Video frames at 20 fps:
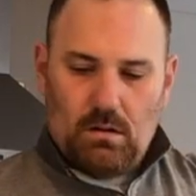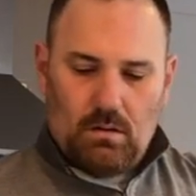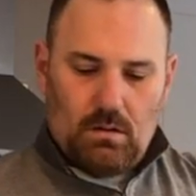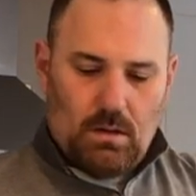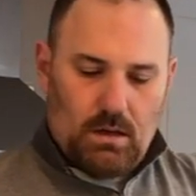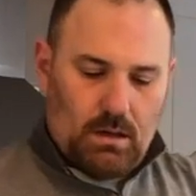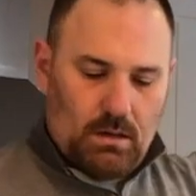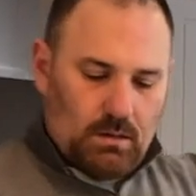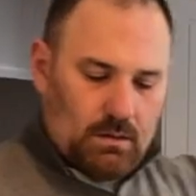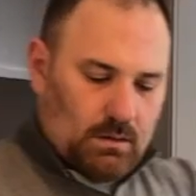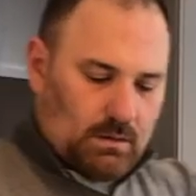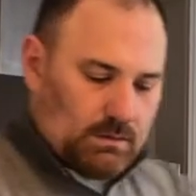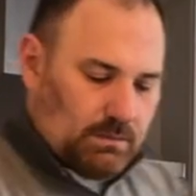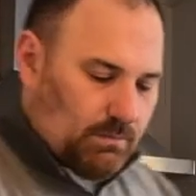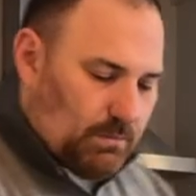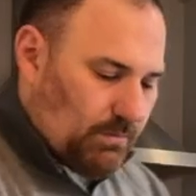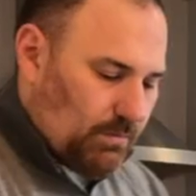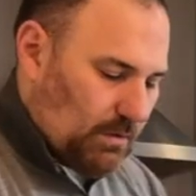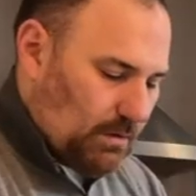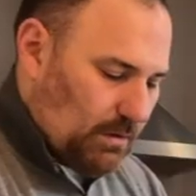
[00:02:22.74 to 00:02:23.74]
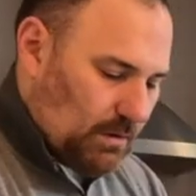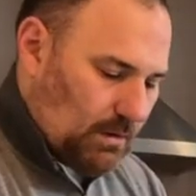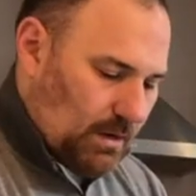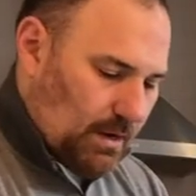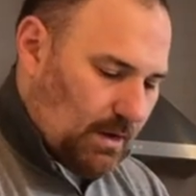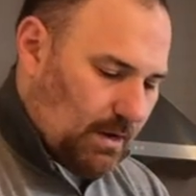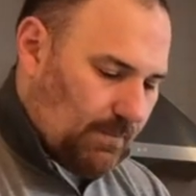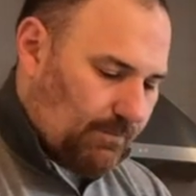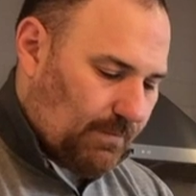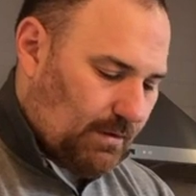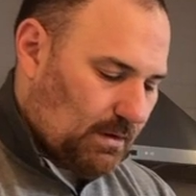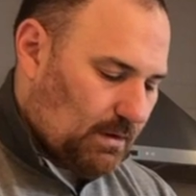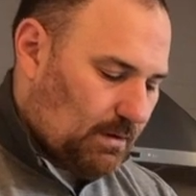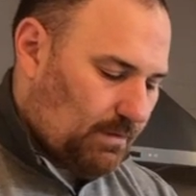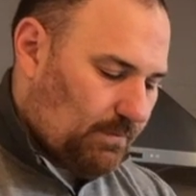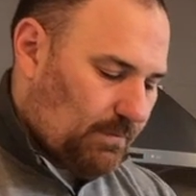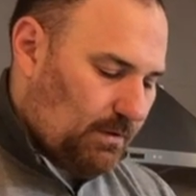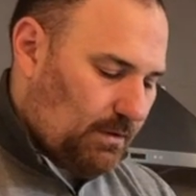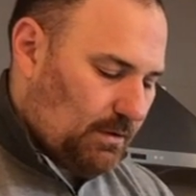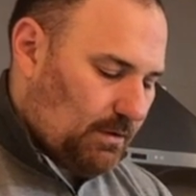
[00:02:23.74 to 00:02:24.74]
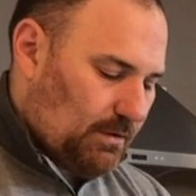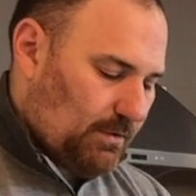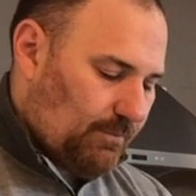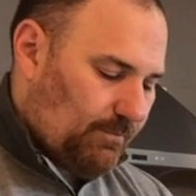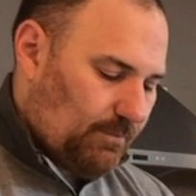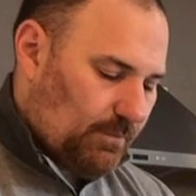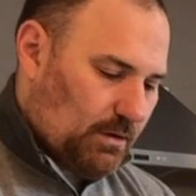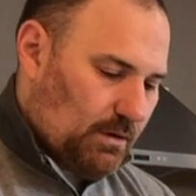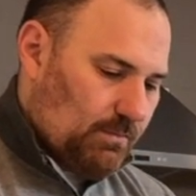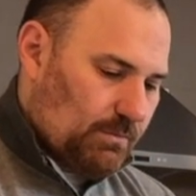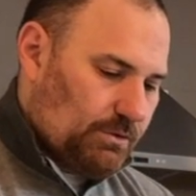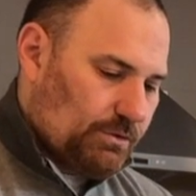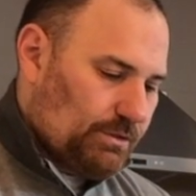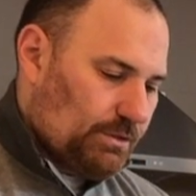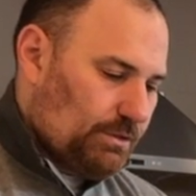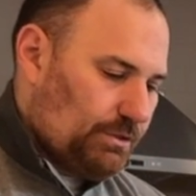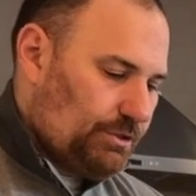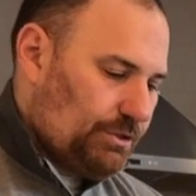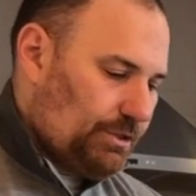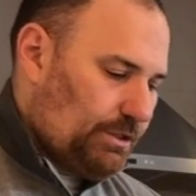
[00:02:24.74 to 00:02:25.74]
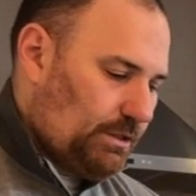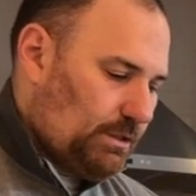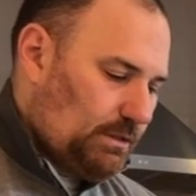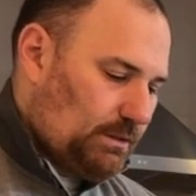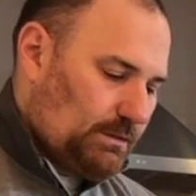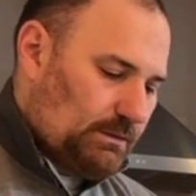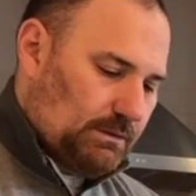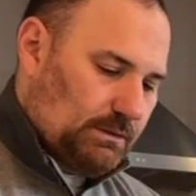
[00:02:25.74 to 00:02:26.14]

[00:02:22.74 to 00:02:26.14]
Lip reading: Alright, next I'm going to put in a half a cup of parmesan cheese.